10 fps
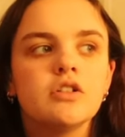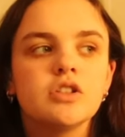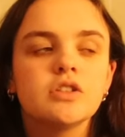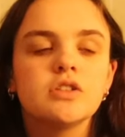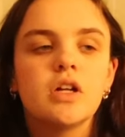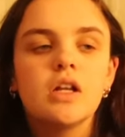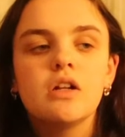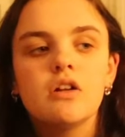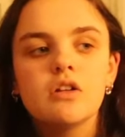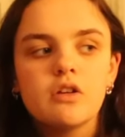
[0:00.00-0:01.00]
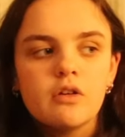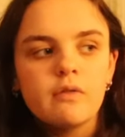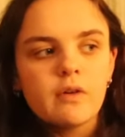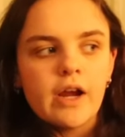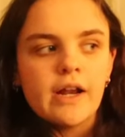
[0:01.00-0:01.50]
just a little goof
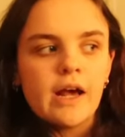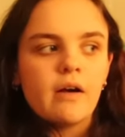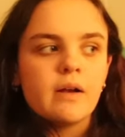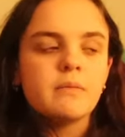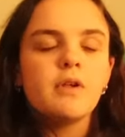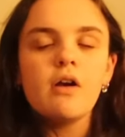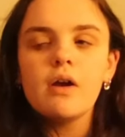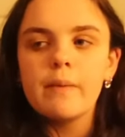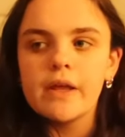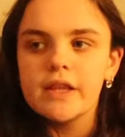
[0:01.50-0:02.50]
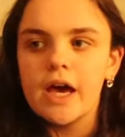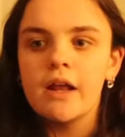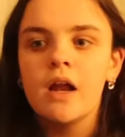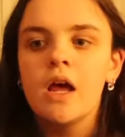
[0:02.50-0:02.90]
right now, and I'm sorry about that.